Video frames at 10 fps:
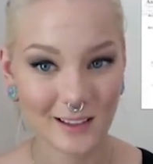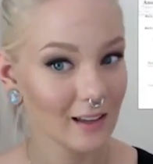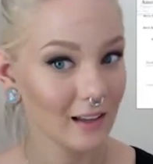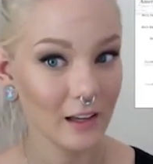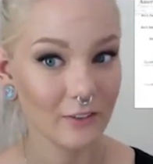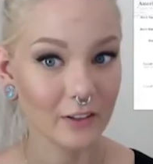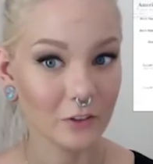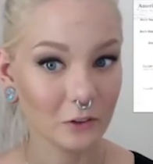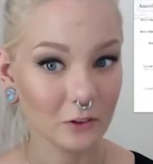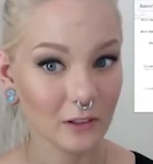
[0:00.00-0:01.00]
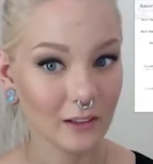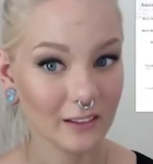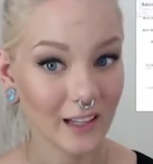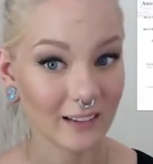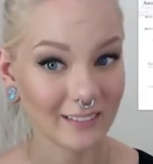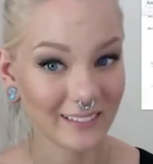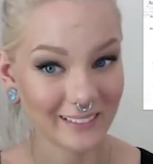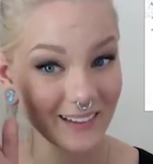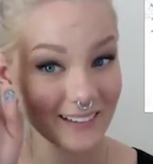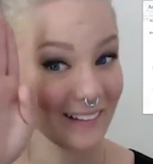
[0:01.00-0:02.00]
if I do that,
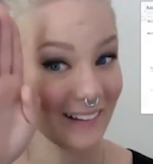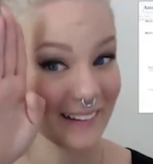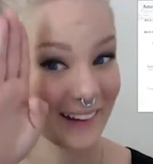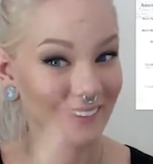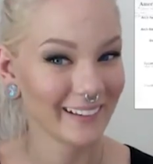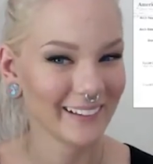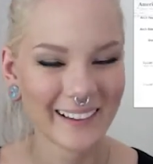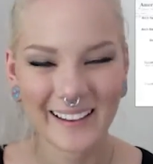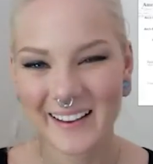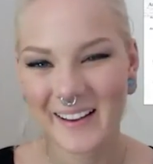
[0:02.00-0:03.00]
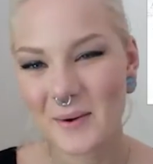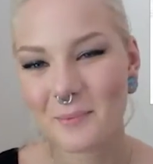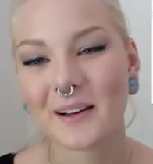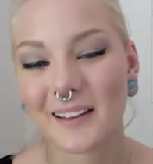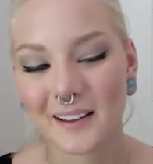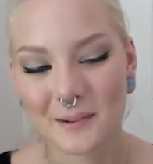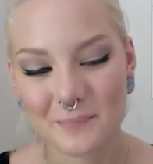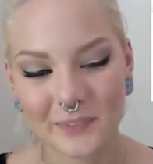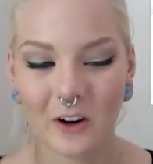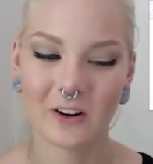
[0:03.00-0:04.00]
then they're at the end. But yeah,
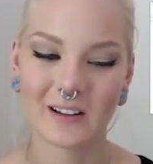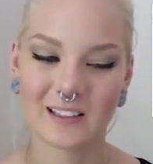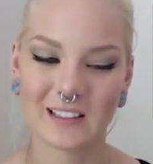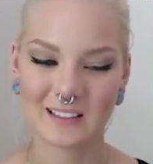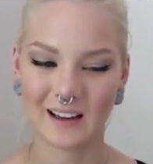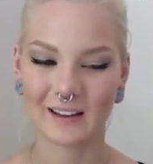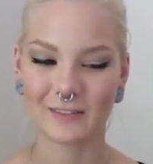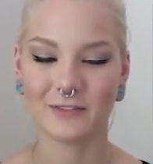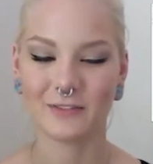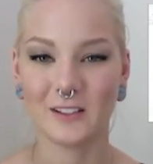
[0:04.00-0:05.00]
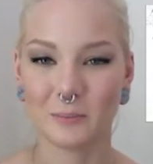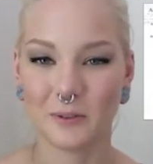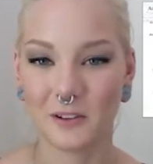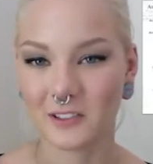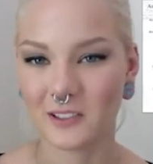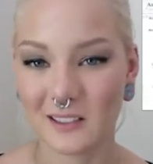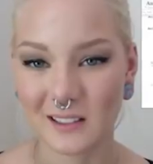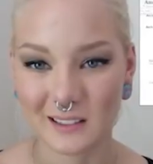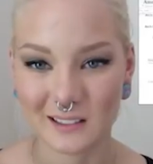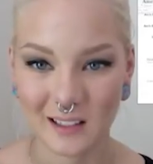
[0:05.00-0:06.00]
the arch, I feel personally,
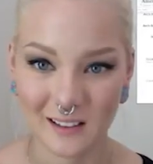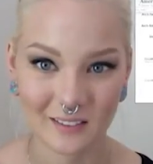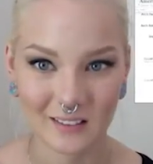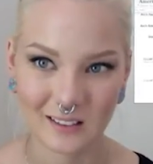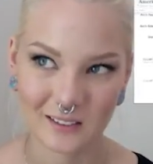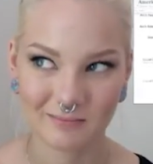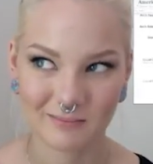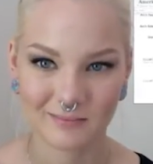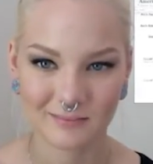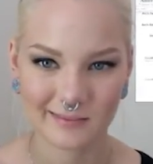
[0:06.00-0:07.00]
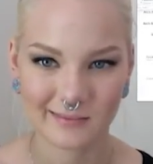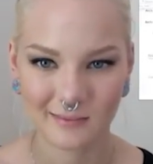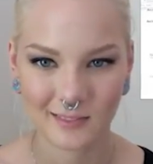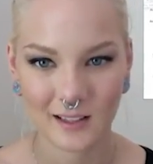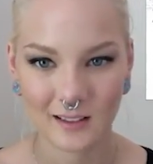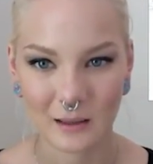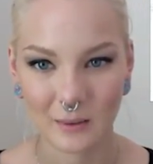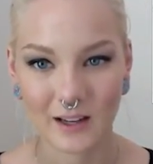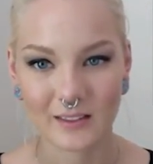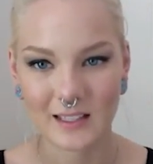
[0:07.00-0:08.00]
is kind of like, come on.
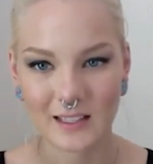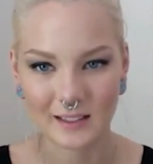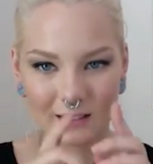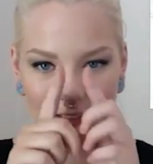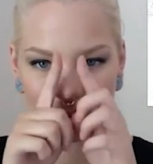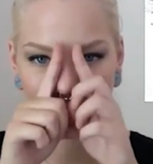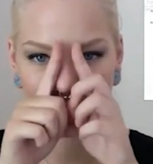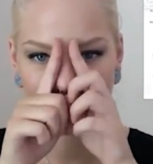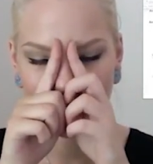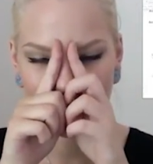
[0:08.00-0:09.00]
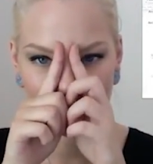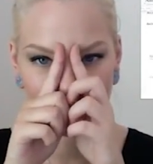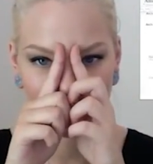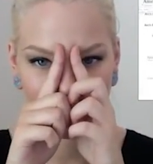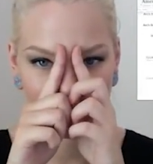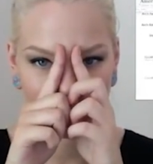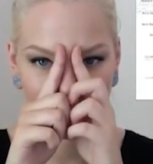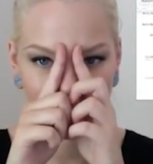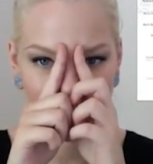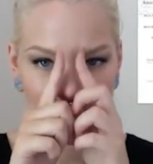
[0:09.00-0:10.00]
I think that as long as the
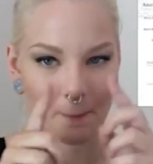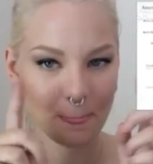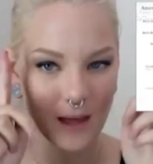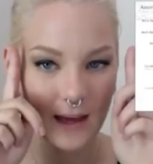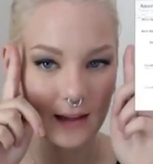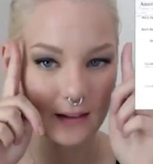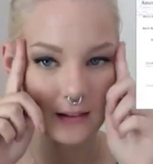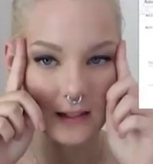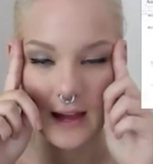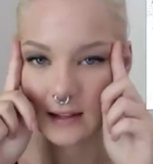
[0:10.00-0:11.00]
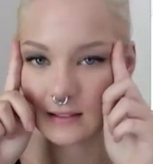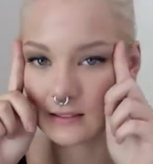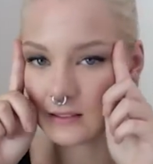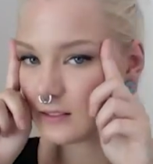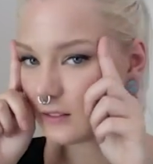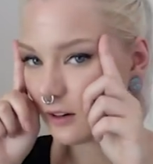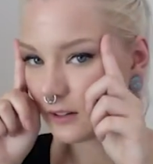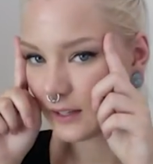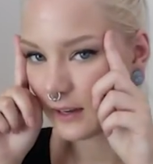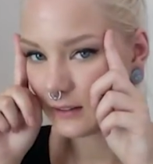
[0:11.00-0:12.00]
beginning and the ends are
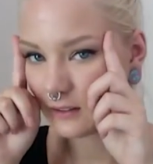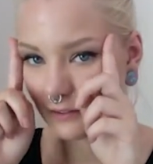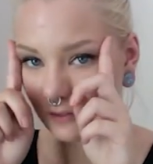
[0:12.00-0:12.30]
kind of